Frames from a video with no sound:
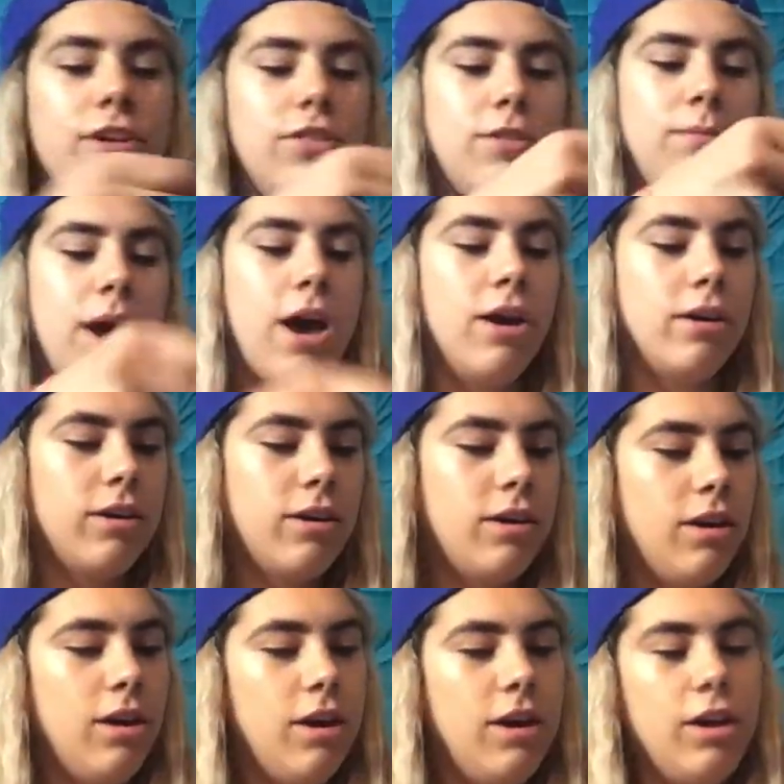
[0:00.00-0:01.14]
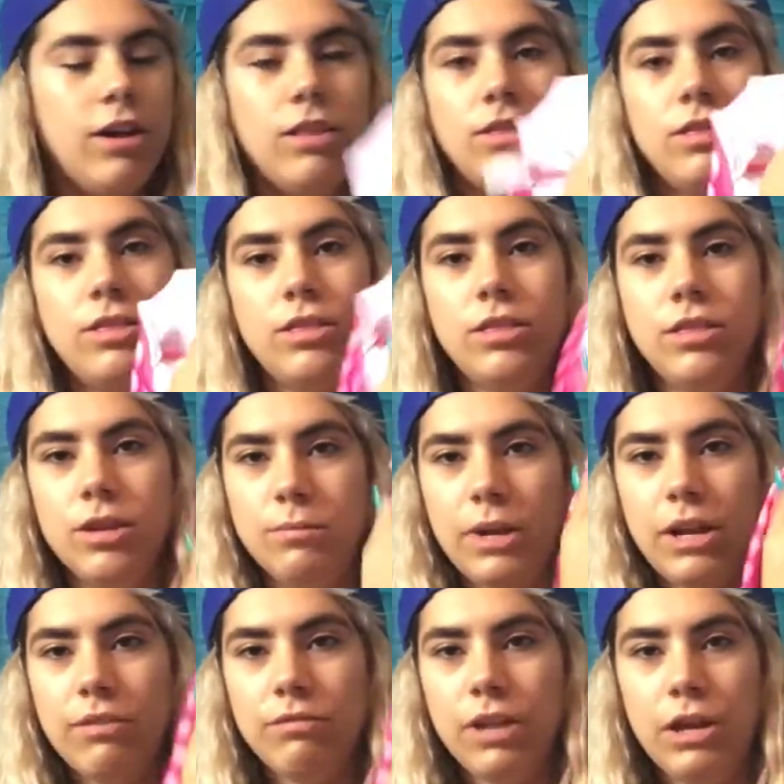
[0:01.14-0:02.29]
on the back. They're
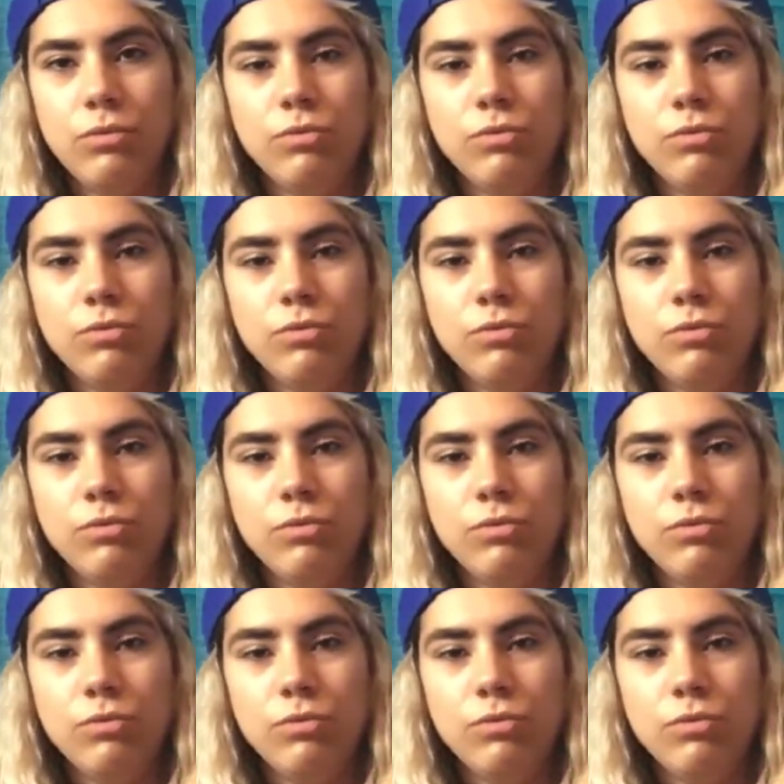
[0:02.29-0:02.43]
made of like